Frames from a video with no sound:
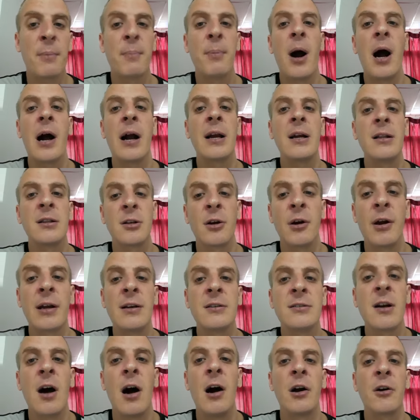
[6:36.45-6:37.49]
pocket during
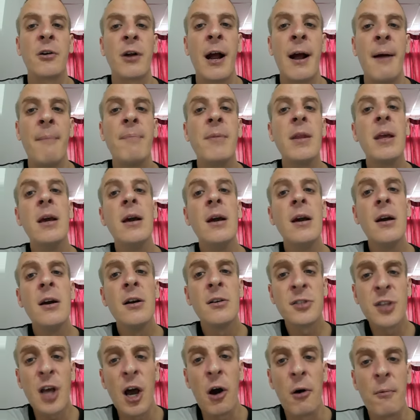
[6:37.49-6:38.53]
Songkran.
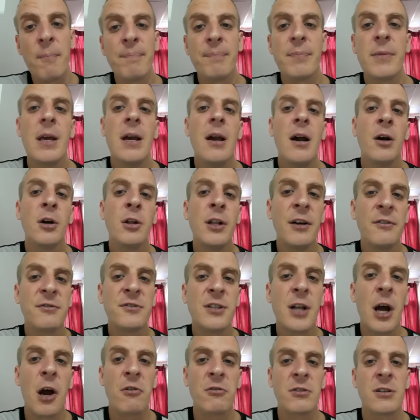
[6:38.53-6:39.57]
So,
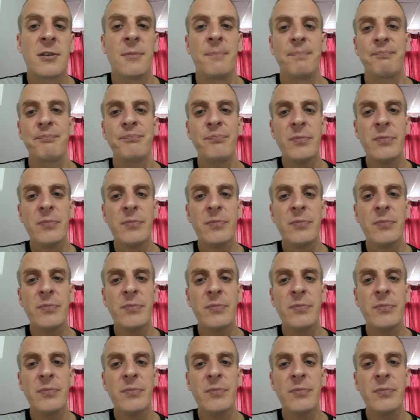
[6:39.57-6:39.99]
Cliff's Notes.